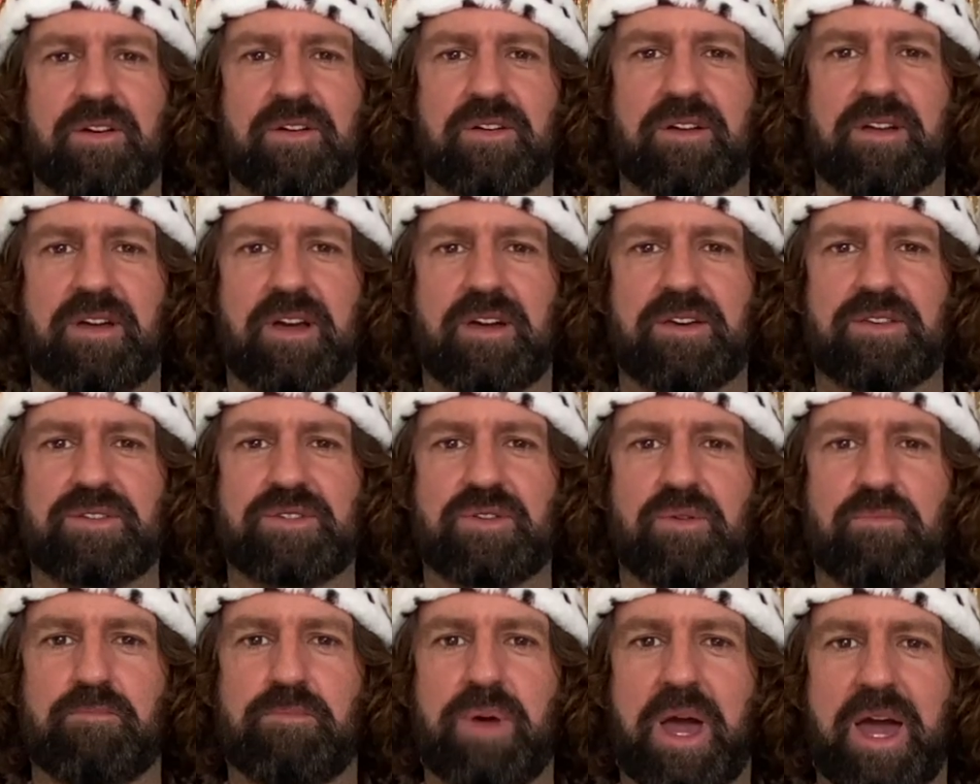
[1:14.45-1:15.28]
Okay,
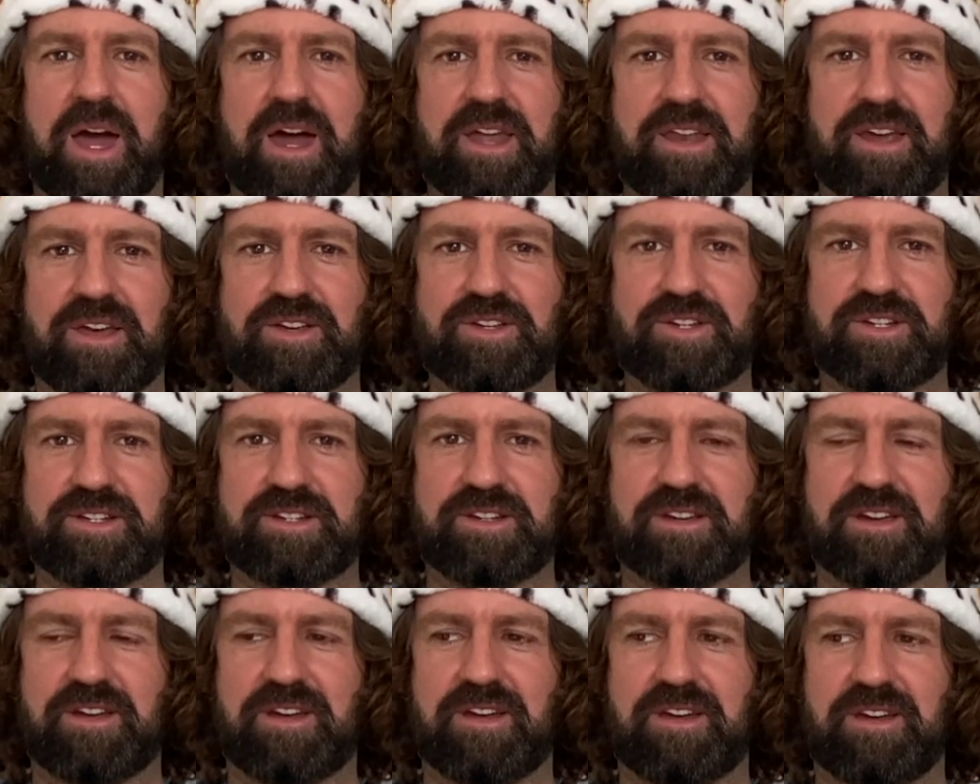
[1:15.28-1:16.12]
so
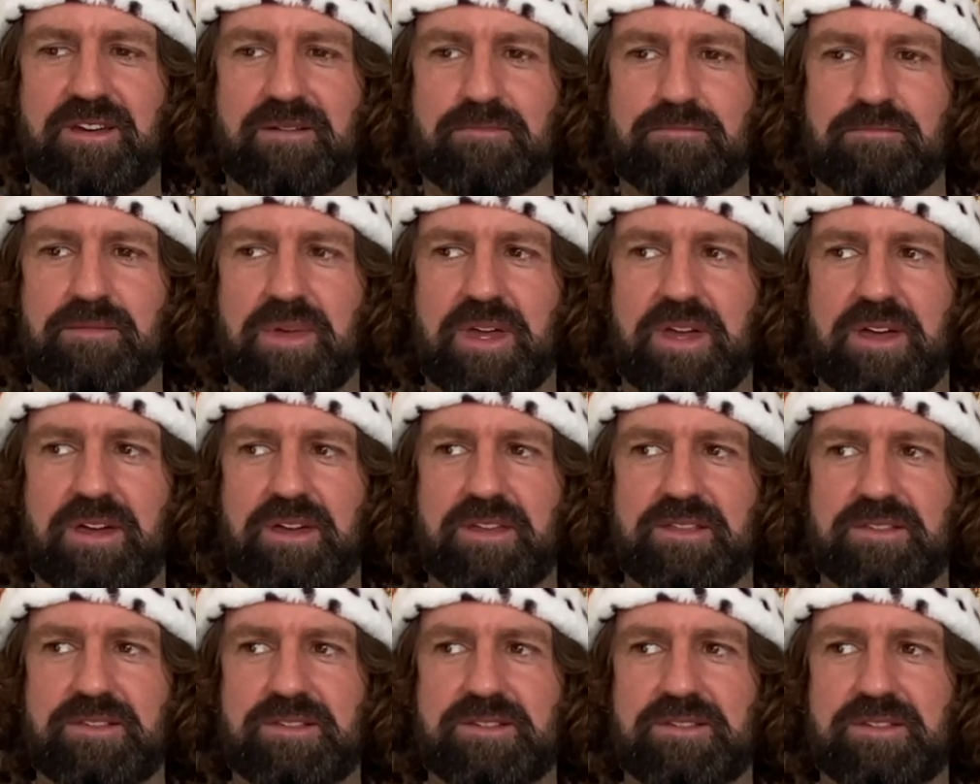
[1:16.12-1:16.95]
banish
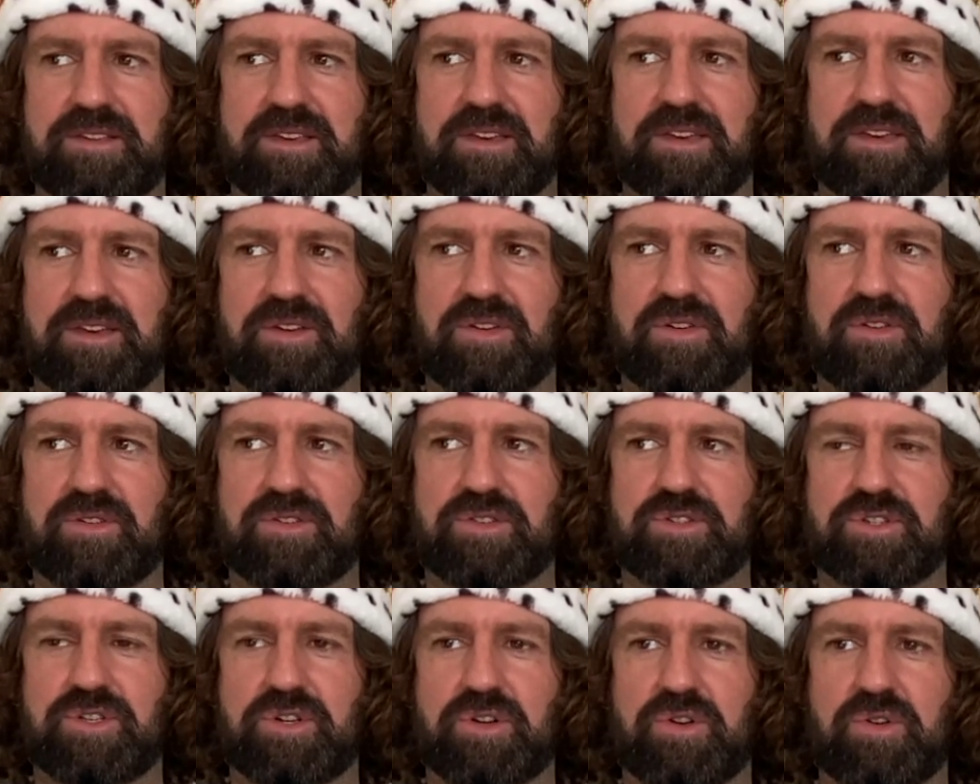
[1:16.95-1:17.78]
means
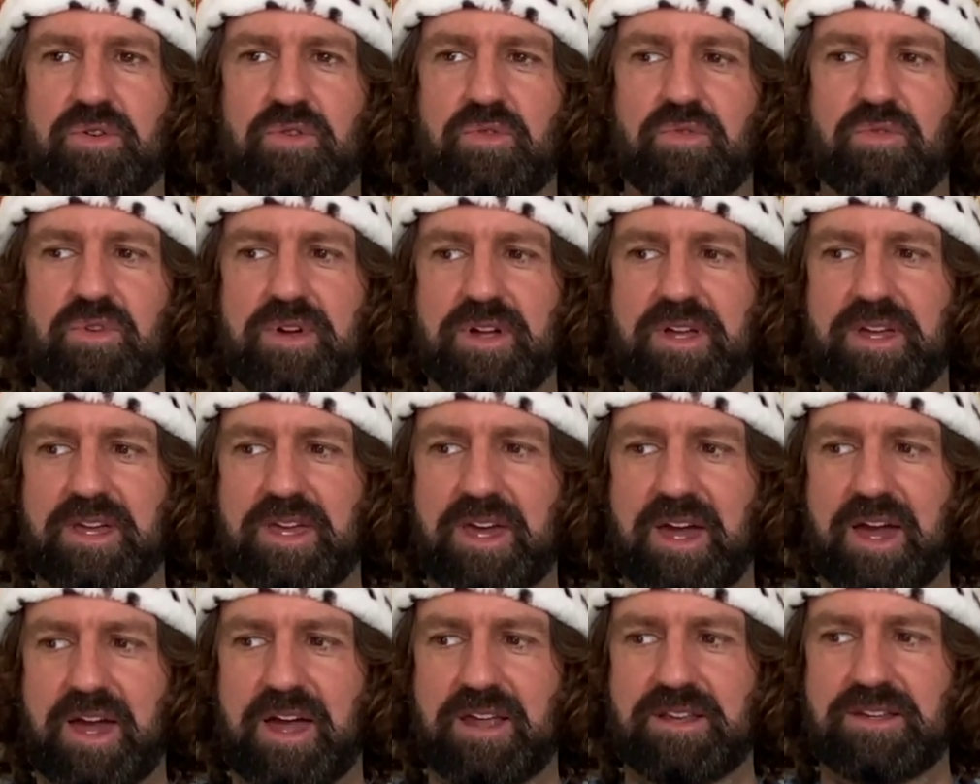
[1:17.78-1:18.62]
to
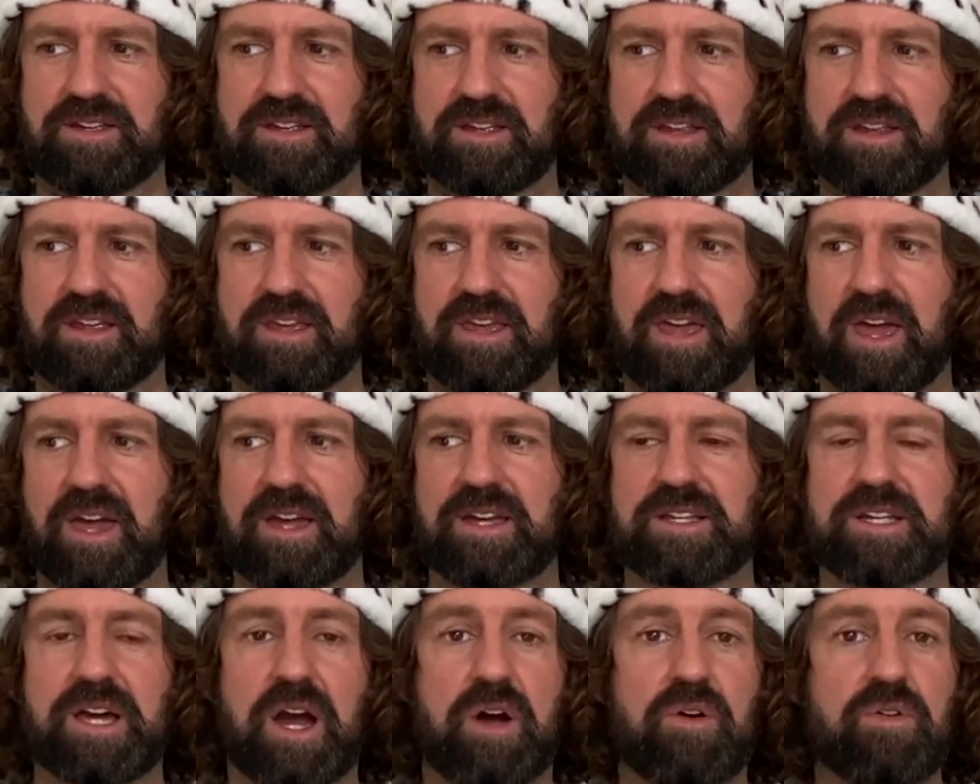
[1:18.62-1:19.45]
get
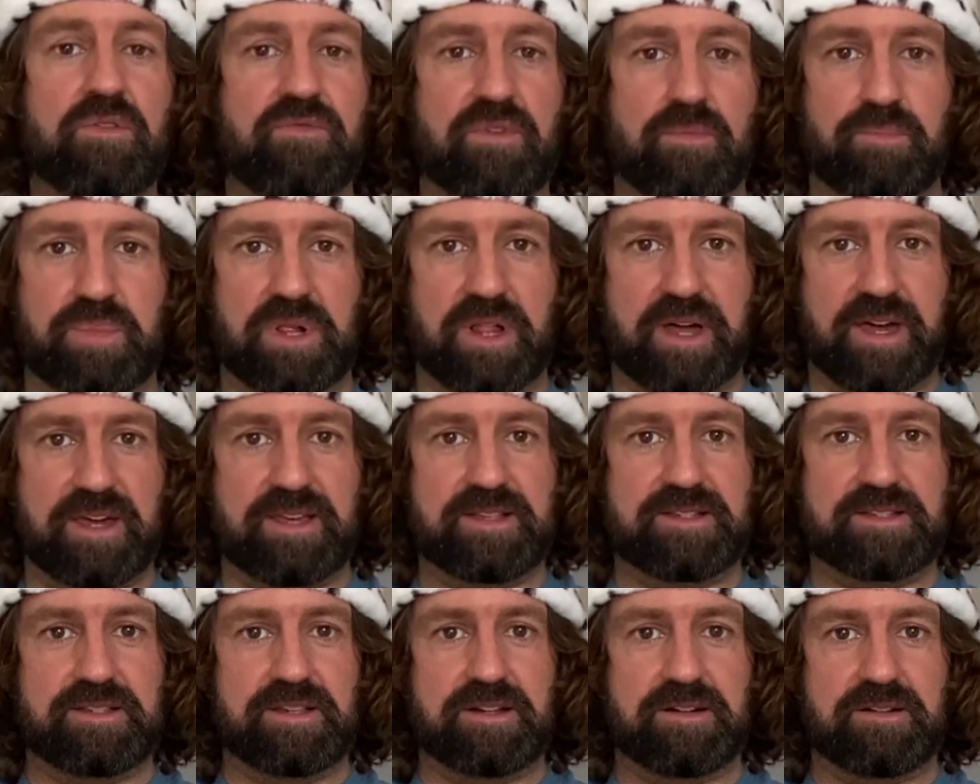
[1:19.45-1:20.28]
kicked out of a
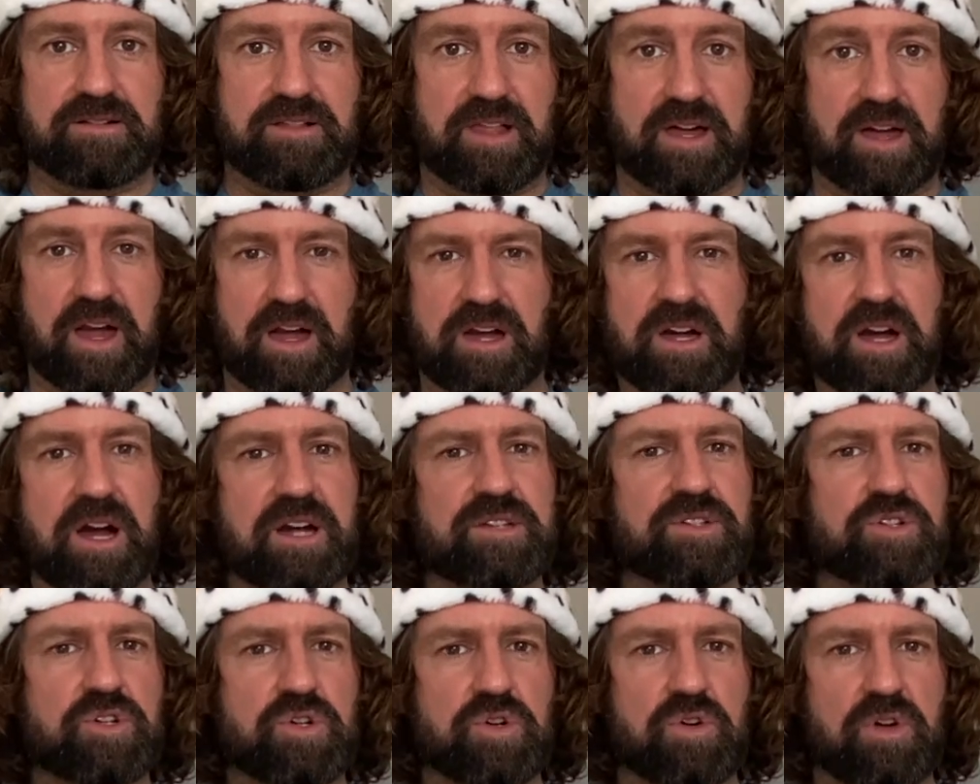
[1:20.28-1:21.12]
place, like a
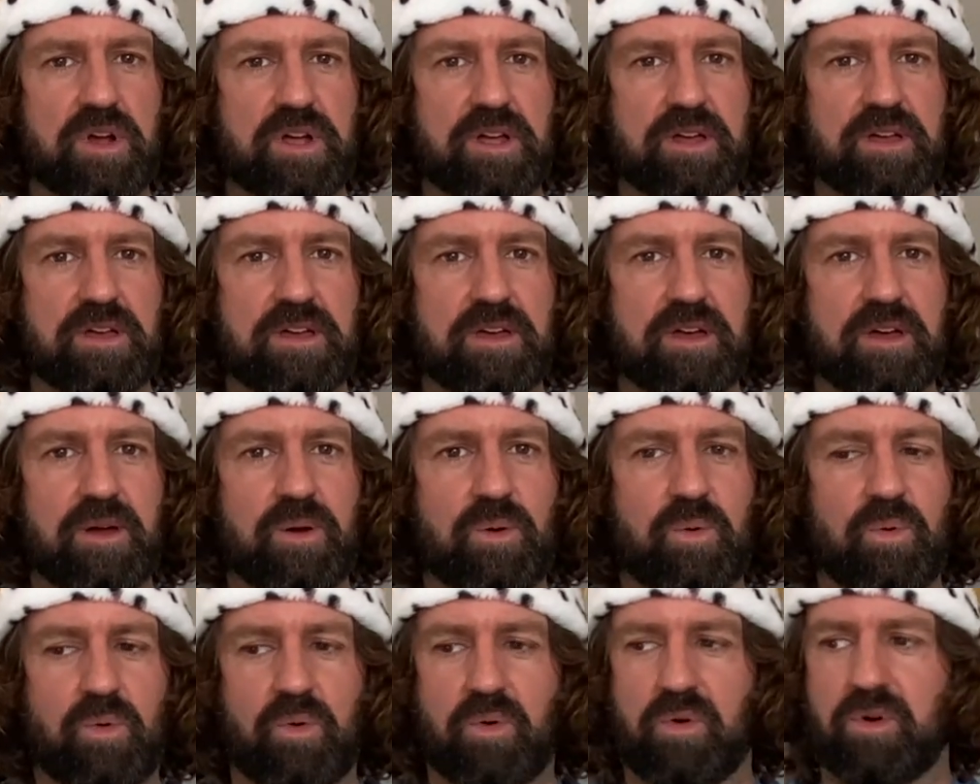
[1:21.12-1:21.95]
country
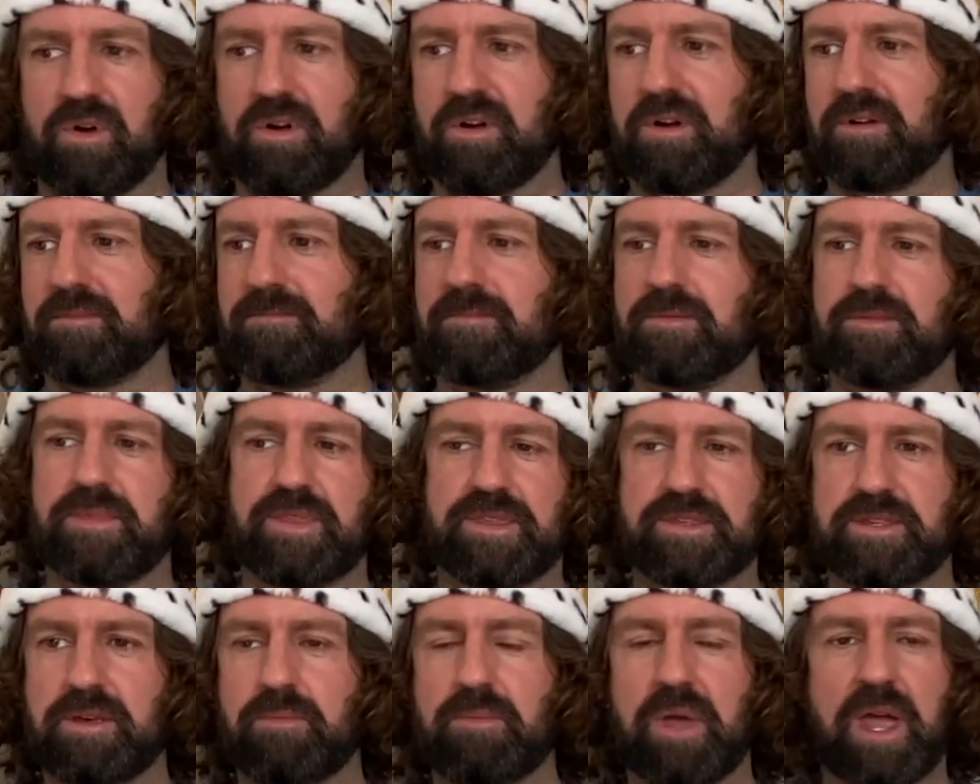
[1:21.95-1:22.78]
or
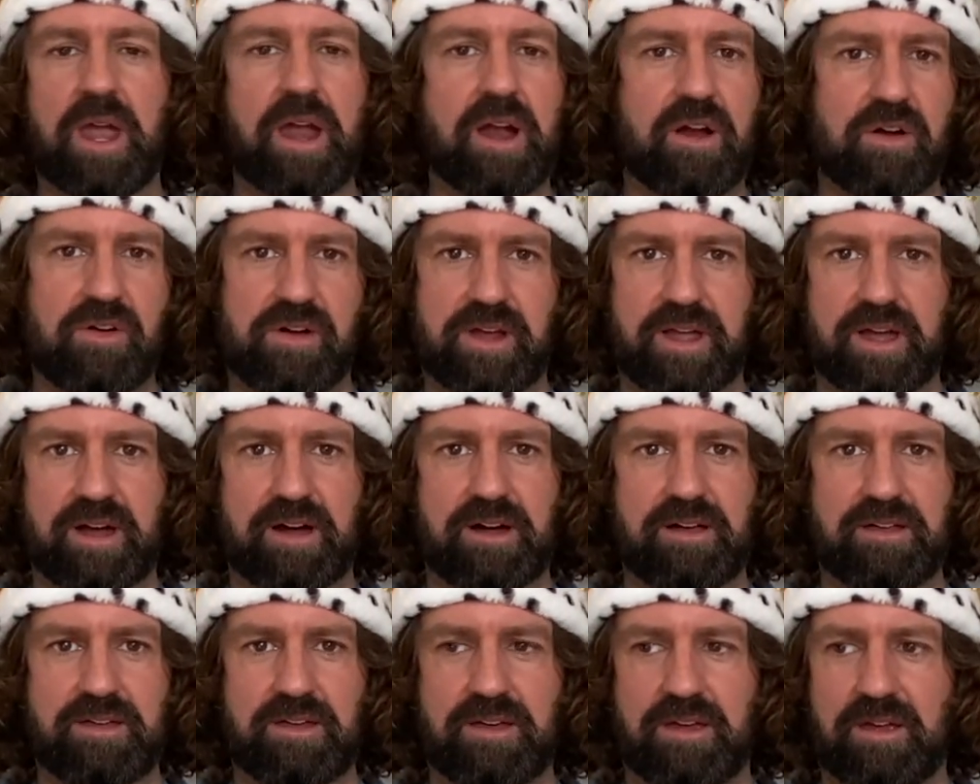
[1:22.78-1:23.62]
some
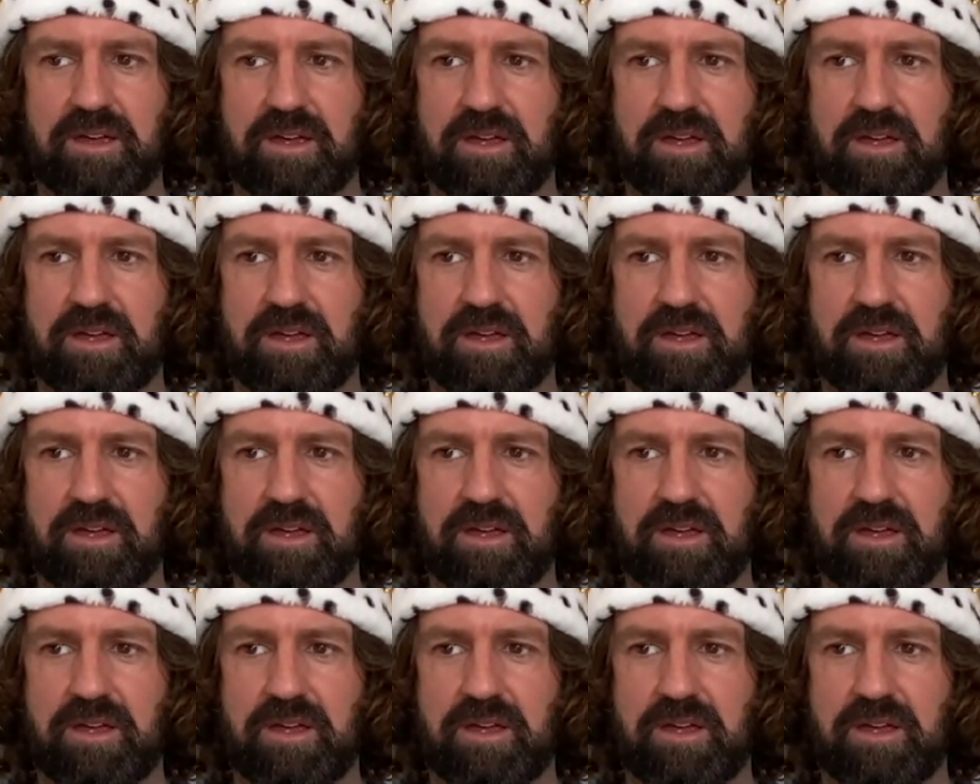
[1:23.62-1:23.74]
area.